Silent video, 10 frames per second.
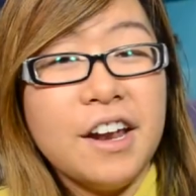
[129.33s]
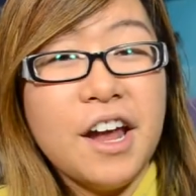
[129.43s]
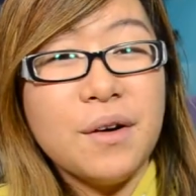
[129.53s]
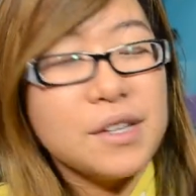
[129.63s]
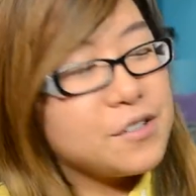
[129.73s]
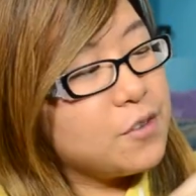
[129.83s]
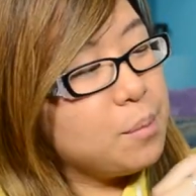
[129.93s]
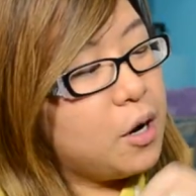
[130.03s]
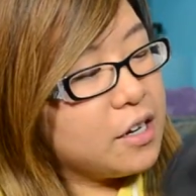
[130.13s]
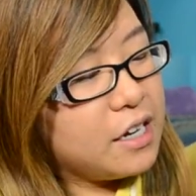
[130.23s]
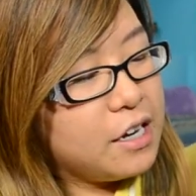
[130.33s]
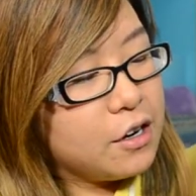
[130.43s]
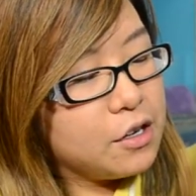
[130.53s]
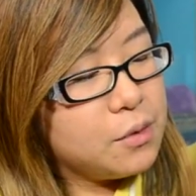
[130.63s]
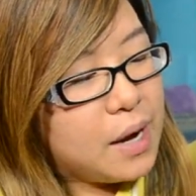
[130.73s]
Now in this front pocket
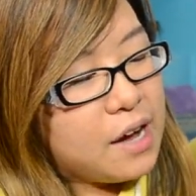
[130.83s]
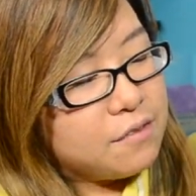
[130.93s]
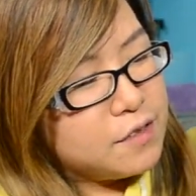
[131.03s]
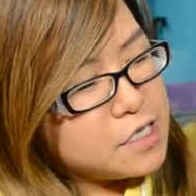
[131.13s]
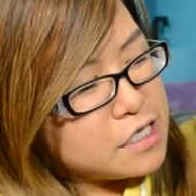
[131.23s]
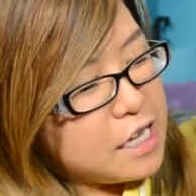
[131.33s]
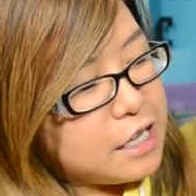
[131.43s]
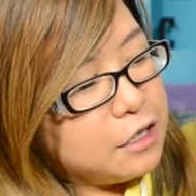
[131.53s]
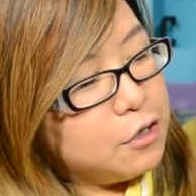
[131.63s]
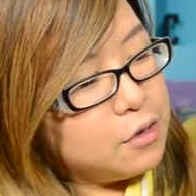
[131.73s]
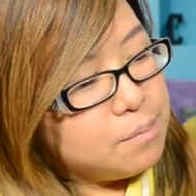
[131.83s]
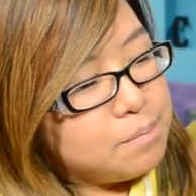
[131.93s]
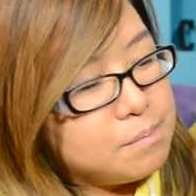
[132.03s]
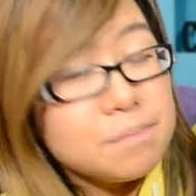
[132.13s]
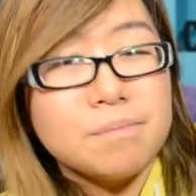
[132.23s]
here, you have this like little
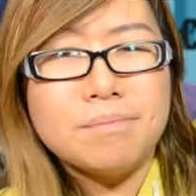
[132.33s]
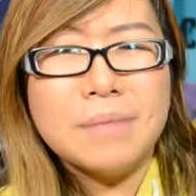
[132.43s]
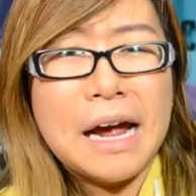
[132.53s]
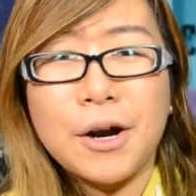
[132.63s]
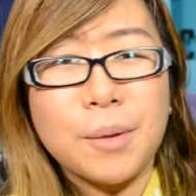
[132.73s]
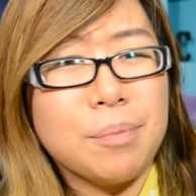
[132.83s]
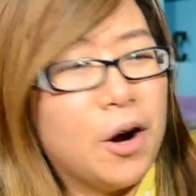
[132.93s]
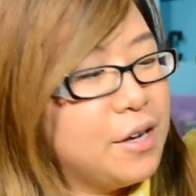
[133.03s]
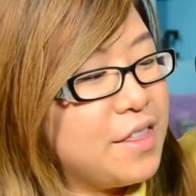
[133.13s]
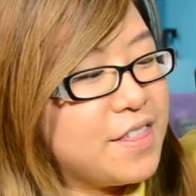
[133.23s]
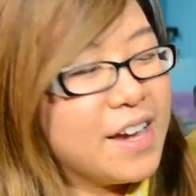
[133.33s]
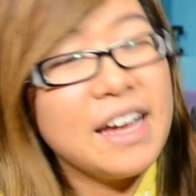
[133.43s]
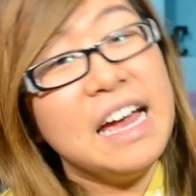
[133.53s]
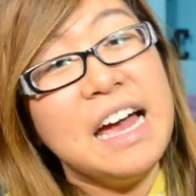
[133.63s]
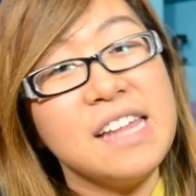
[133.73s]
air pocket thing
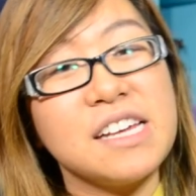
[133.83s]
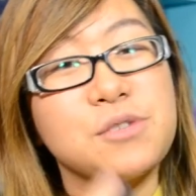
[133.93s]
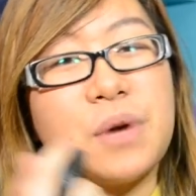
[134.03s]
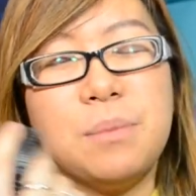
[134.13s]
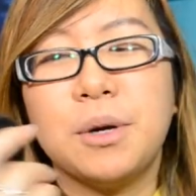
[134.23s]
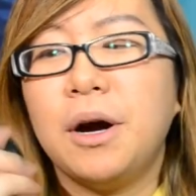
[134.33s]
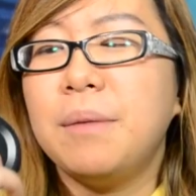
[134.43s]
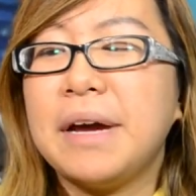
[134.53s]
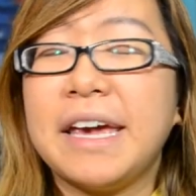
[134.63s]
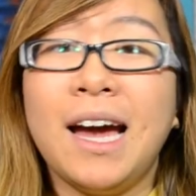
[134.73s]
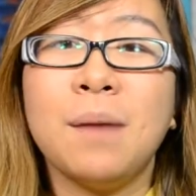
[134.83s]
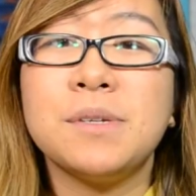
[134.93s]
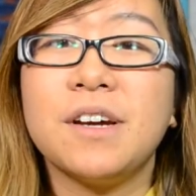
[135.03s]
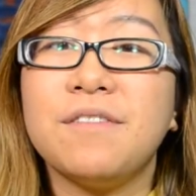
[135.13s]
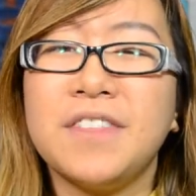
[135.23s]
and that's where I put all my
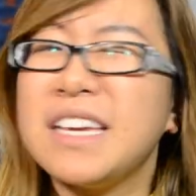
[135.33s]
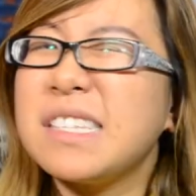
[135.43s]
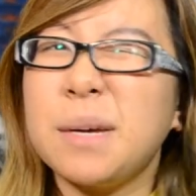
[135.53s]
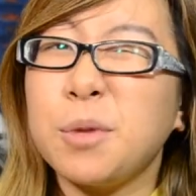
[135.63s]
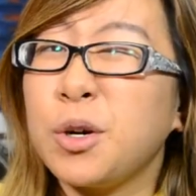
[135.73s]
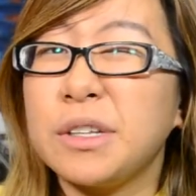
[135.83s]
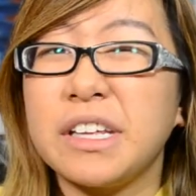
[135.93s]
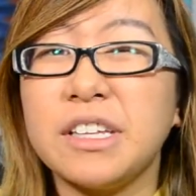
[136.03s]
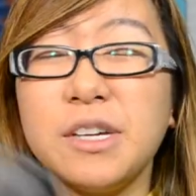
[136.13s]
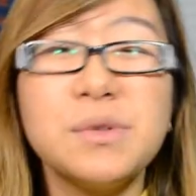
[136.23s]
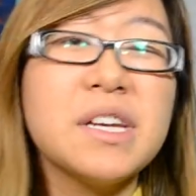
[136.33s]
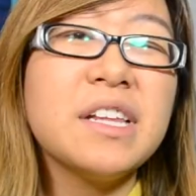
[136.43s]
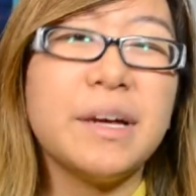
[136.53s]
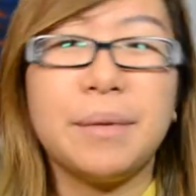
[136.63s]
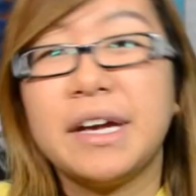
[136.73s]
caps of things I'm currently using
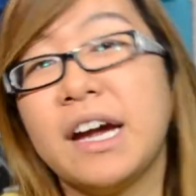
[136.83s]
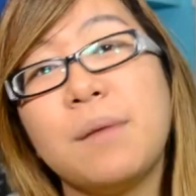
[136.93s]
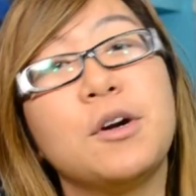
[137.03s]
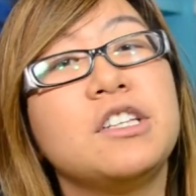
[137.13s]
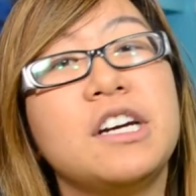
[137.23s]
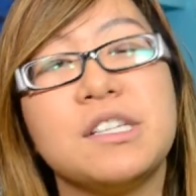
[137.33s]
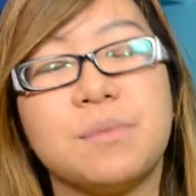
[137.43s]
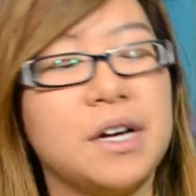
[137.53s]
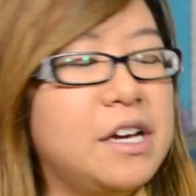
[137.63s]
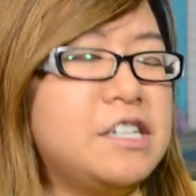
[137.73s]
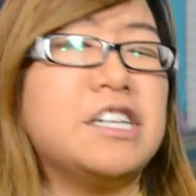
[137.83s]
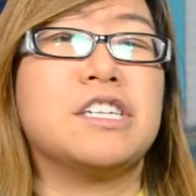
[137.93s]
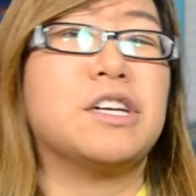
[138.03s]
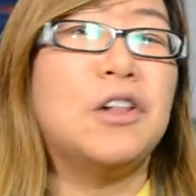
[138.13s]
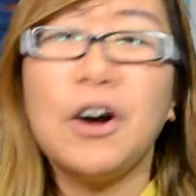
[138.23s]
like my camera lens, my
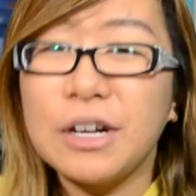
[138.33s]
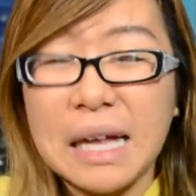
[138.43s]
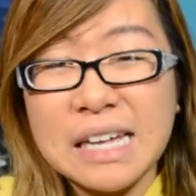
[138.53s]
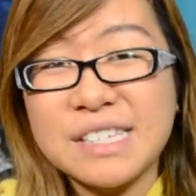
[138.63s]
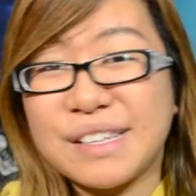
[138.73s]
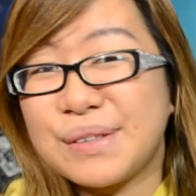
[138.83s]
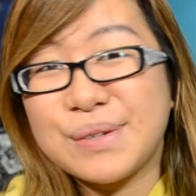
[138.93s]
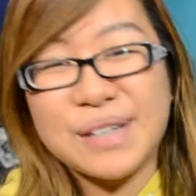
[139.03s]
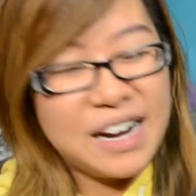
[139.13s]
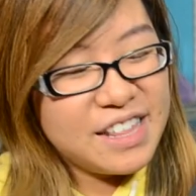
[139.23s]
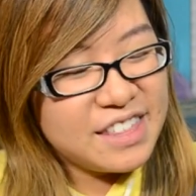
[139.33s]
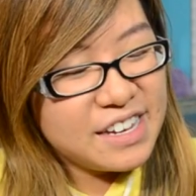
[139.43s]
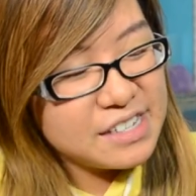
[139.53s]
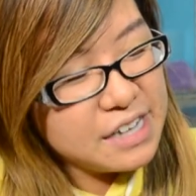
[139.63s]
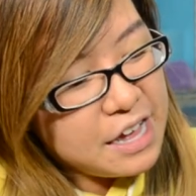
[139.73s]
DSLR lens and those kind of
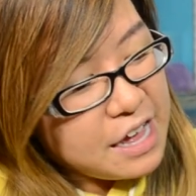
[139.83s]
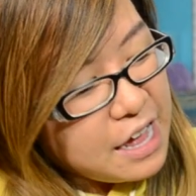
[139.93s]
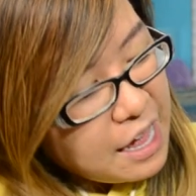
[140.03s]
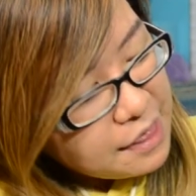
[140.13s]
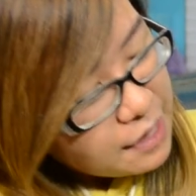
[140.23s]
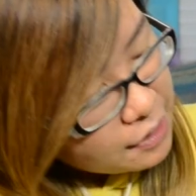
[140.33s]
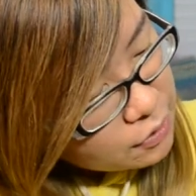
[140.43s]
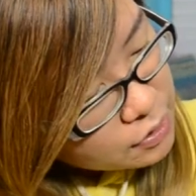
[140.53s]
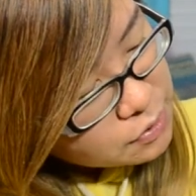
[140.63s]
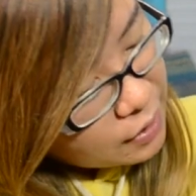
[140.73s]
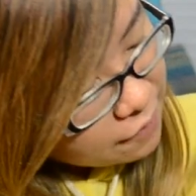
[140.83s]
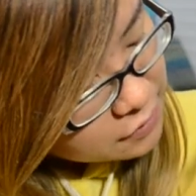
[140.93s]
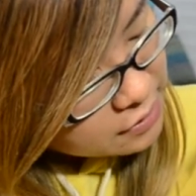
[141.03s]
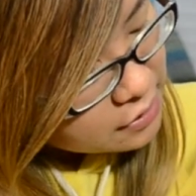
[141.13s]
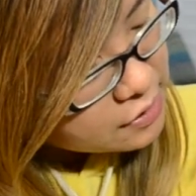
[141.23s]
things. And then you also have
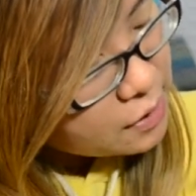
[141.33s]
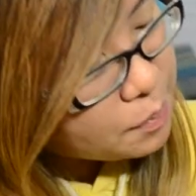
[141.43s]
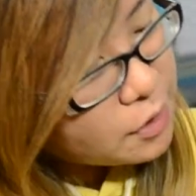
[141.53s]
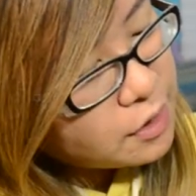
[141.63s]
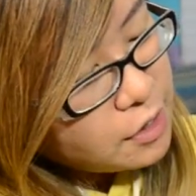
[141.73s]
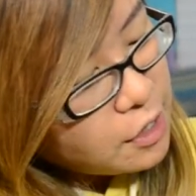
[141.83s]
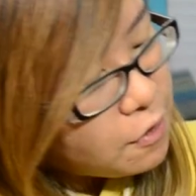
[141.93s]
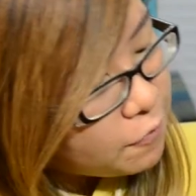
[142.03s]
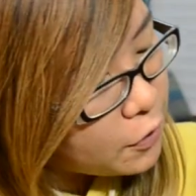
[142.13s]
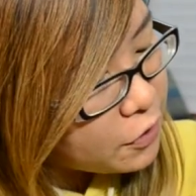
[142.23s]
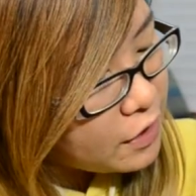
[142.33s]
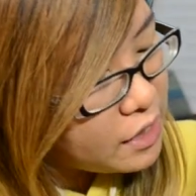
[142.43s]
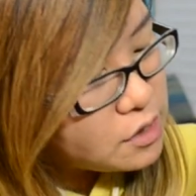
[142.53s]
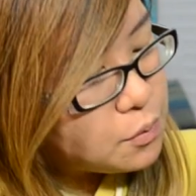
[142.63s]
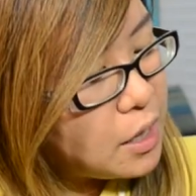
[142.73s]
this like zipper for
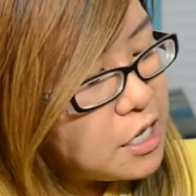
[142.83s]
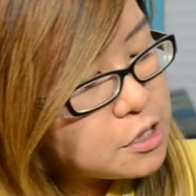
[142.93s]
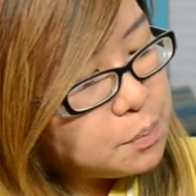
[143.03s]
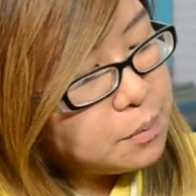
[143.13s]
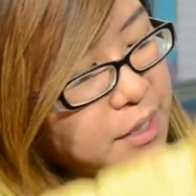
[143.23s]
things where I just put